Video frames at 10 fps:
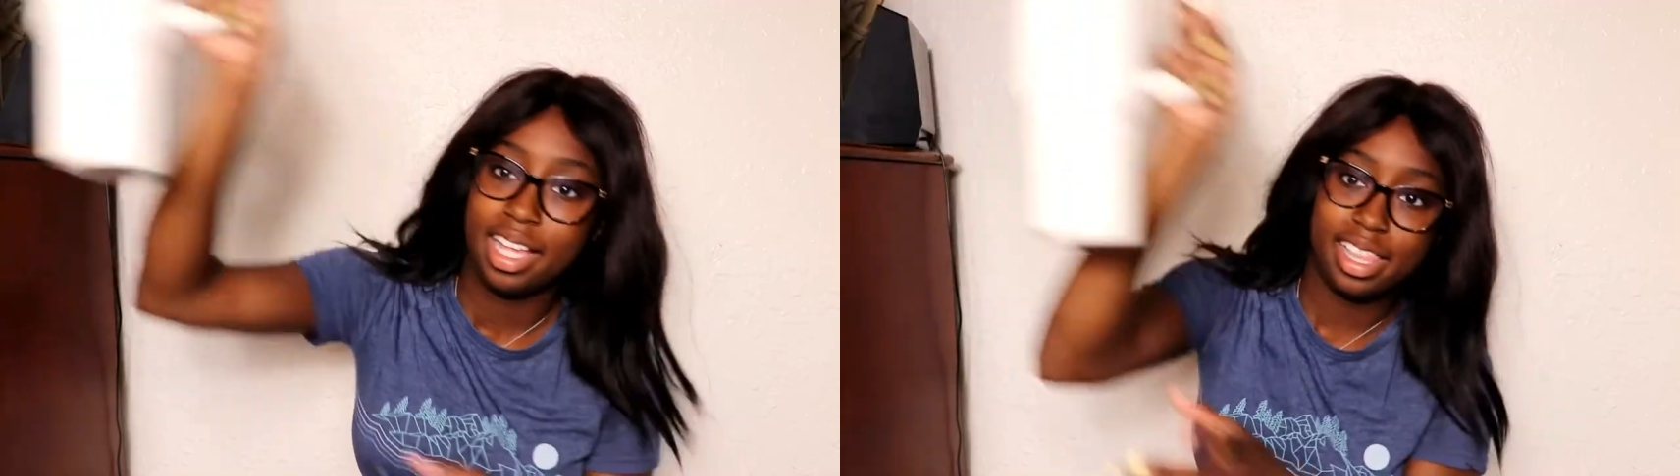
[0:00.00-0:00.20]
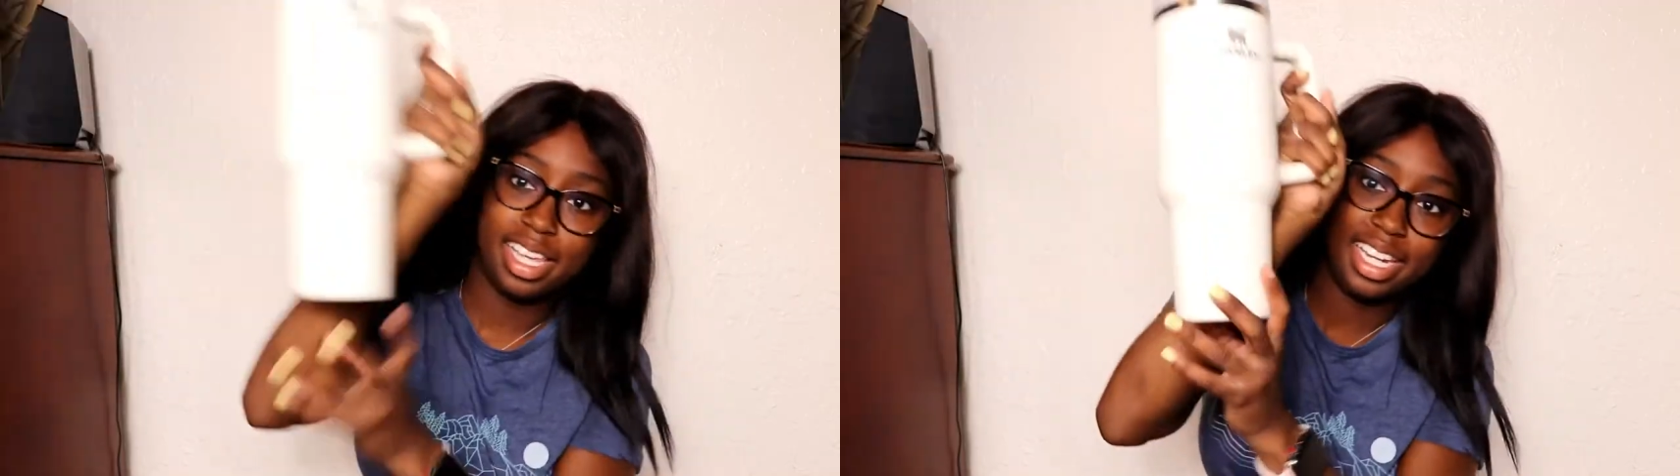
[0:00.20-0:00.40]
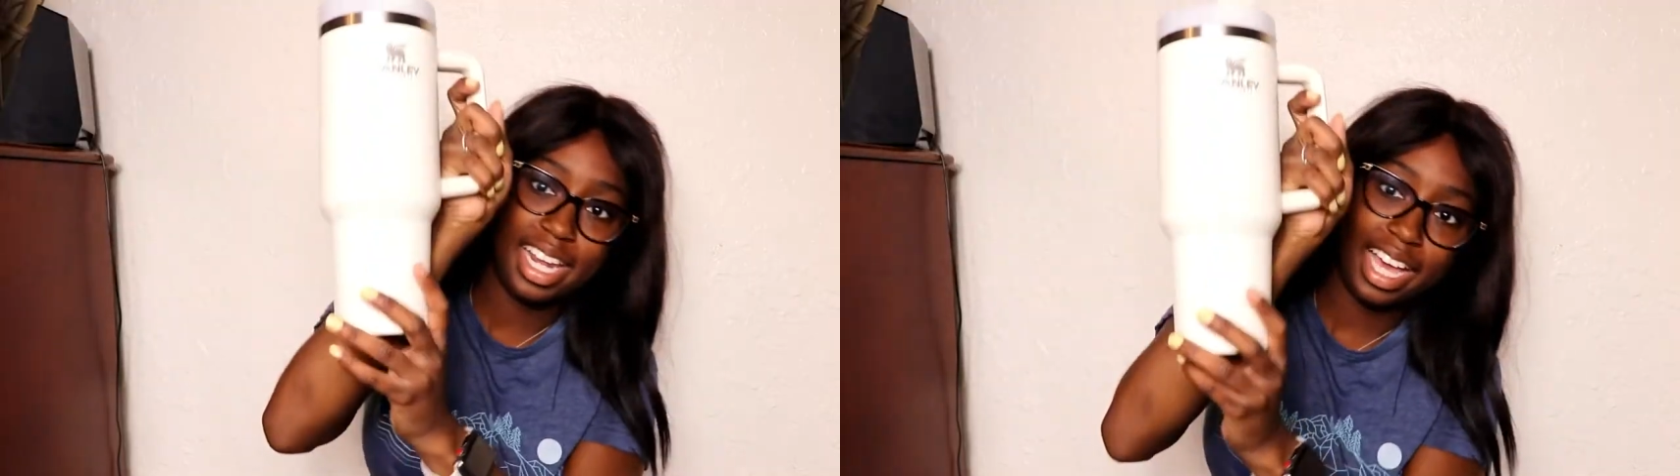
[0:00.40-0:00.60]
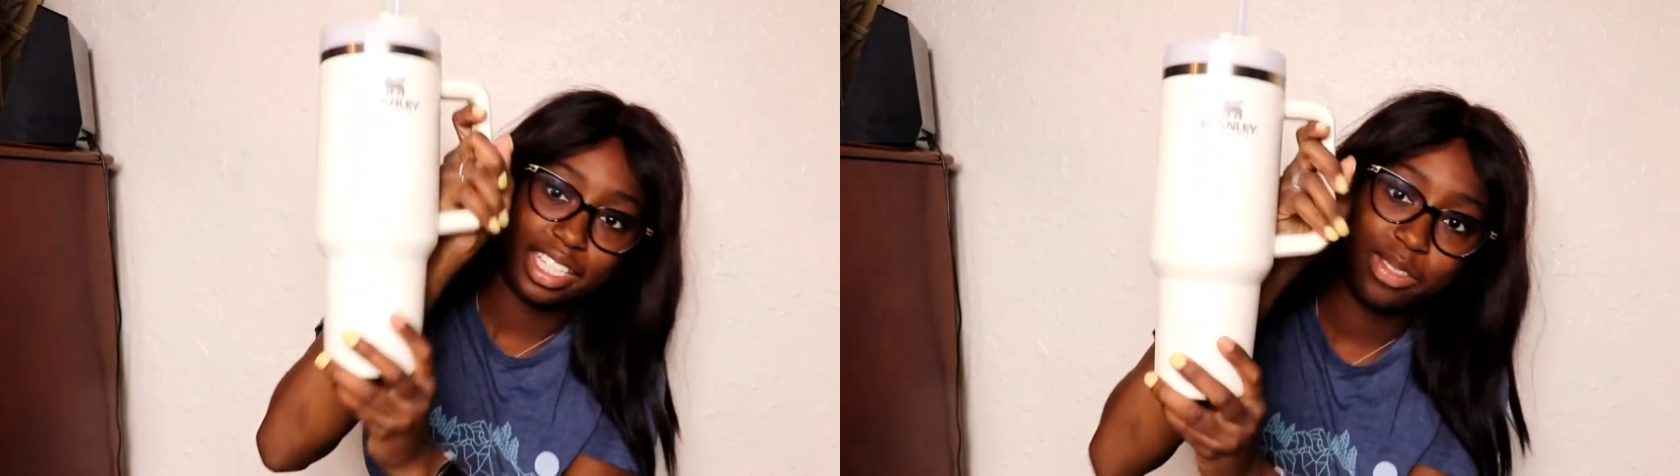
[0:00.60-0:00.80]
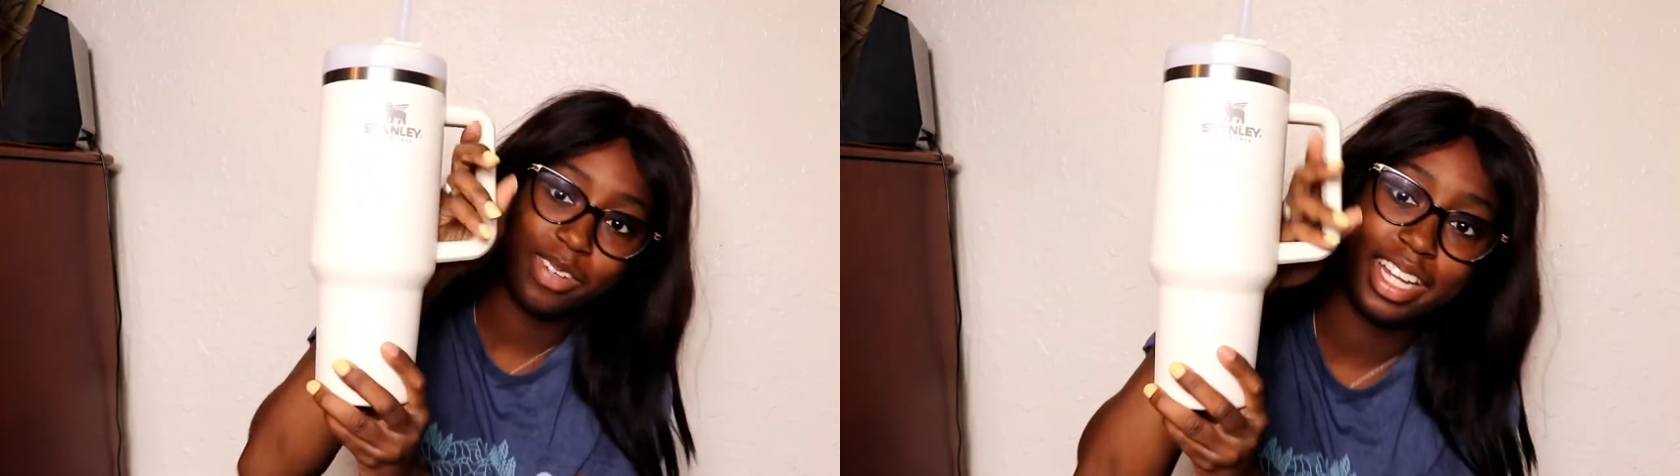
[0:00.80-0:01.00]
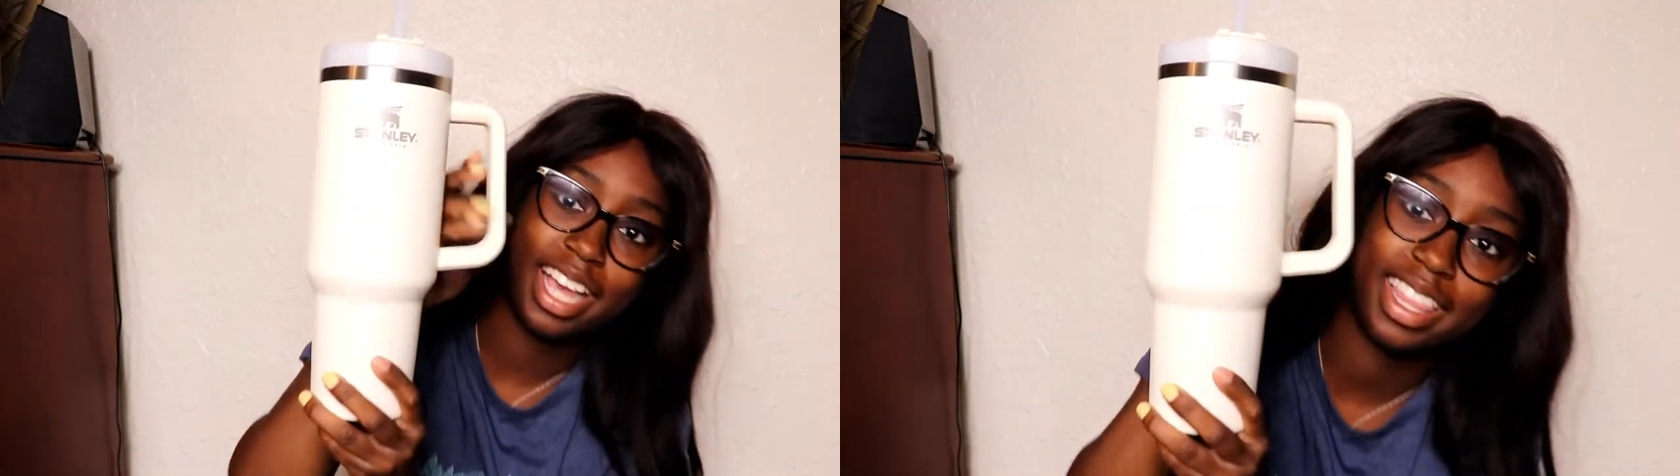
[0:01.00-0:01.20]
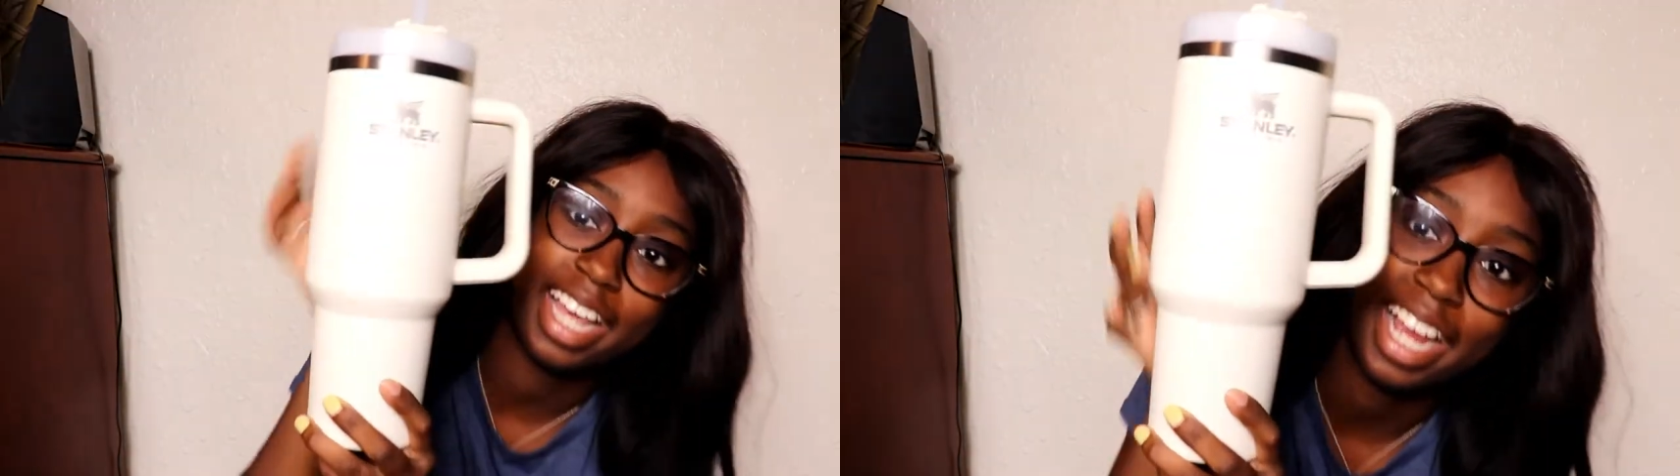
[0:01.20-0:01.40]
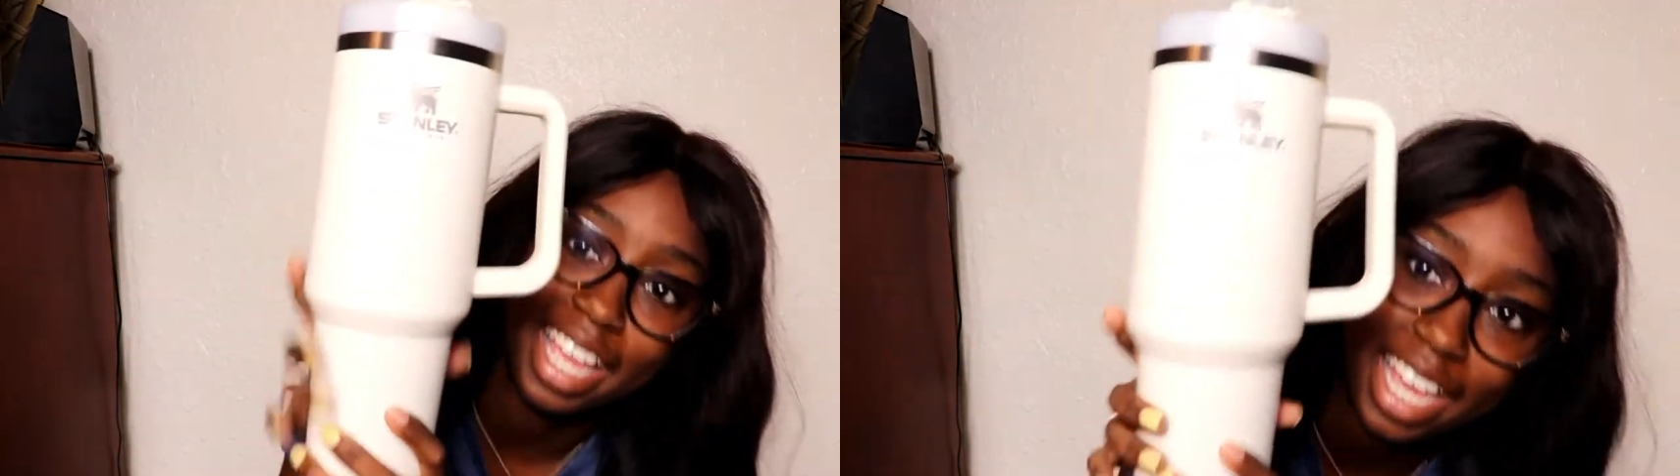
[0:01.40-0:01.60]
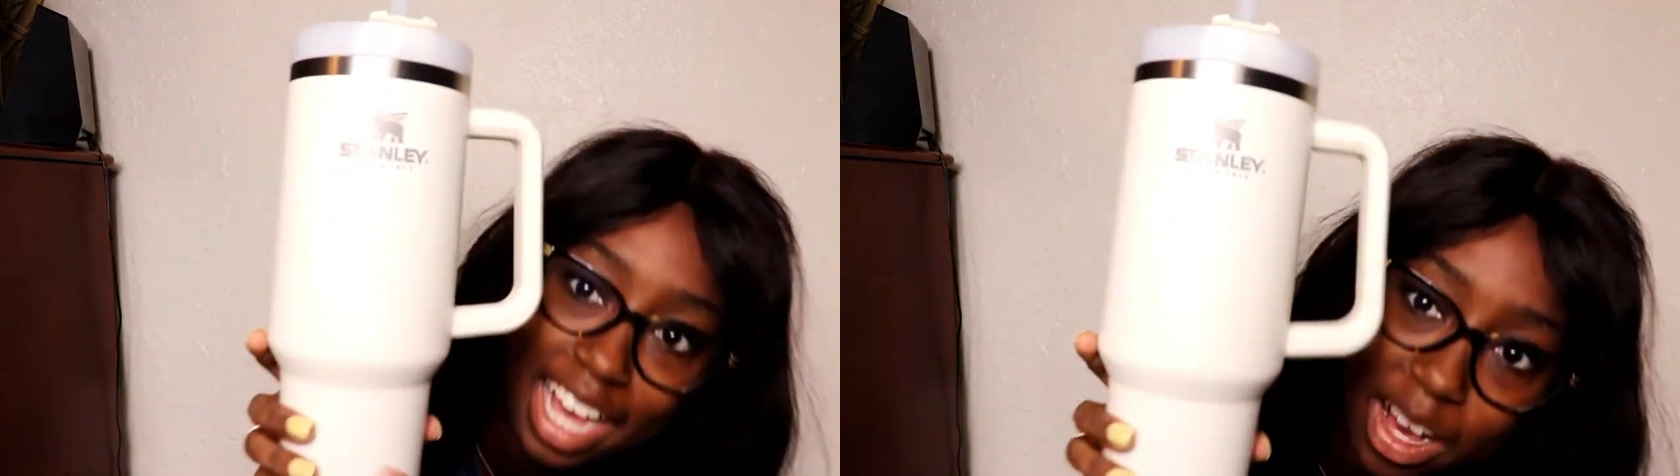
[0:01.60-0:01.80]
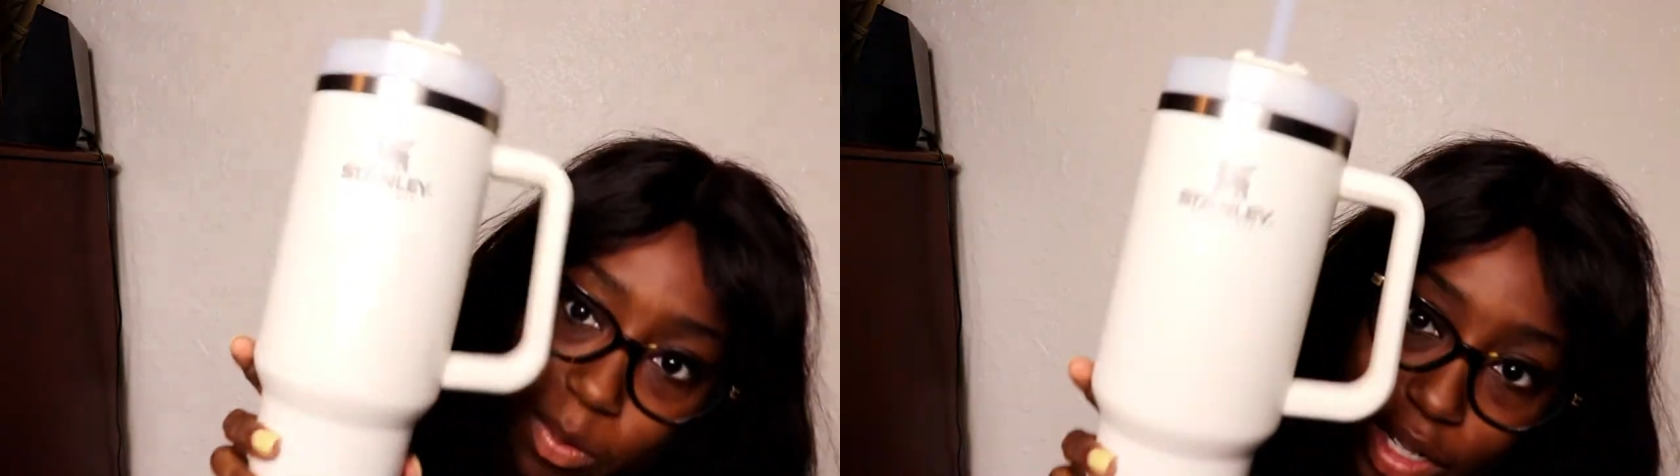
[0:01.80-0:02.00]
The next one that I
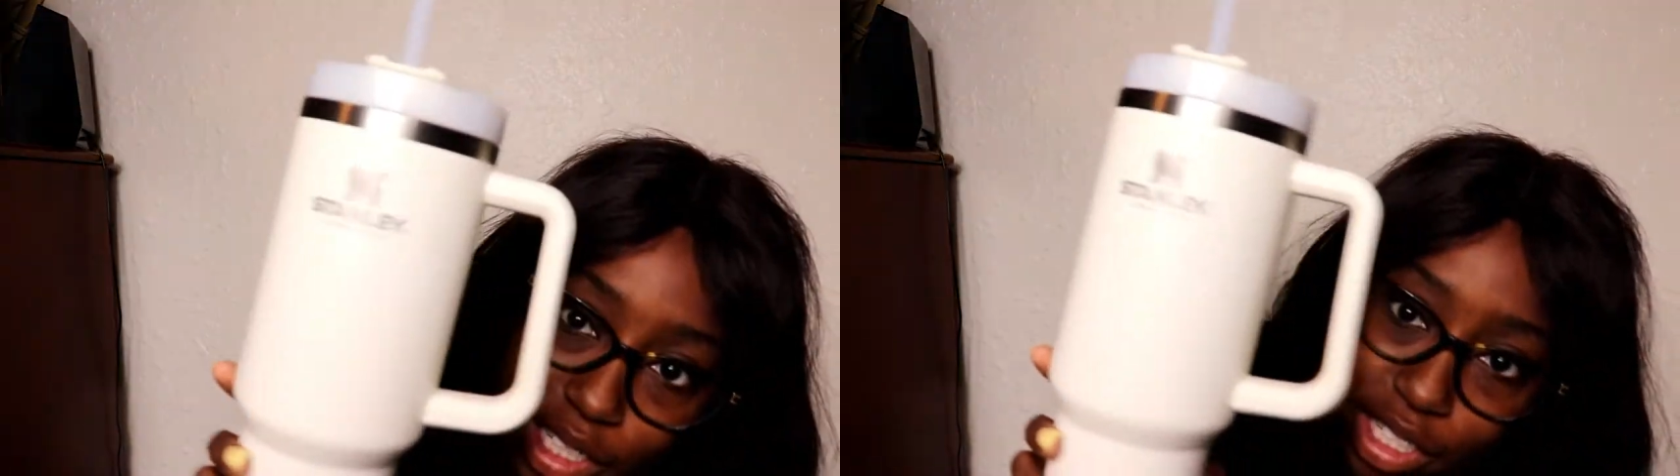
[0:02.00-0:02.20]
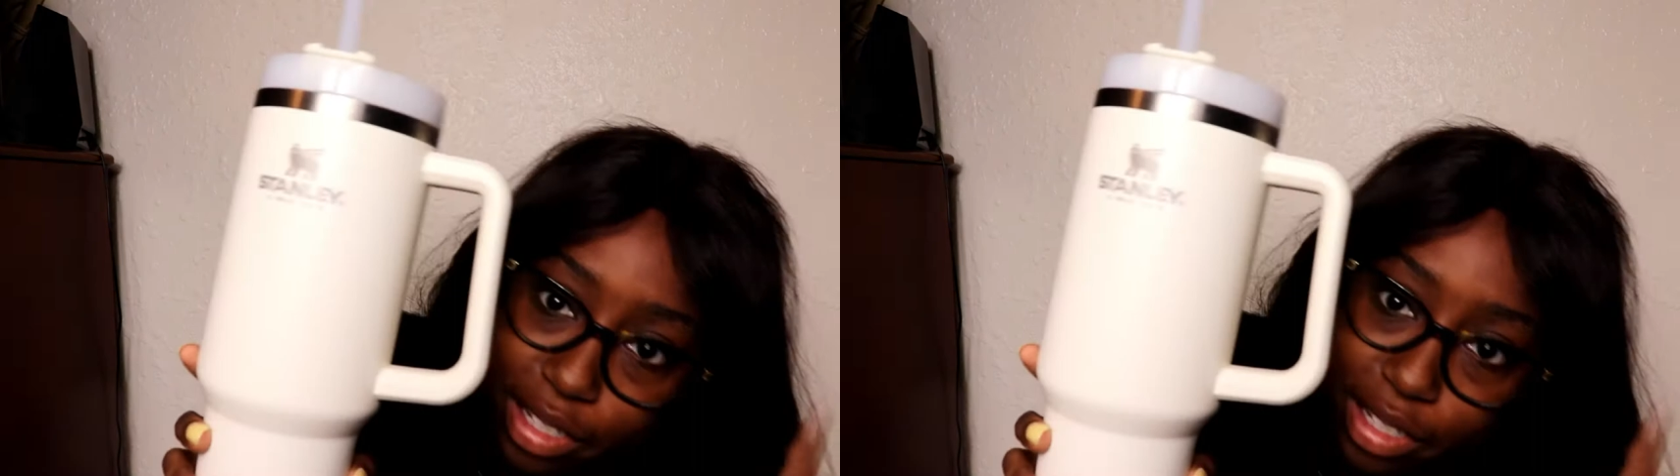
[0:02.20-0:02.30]
got was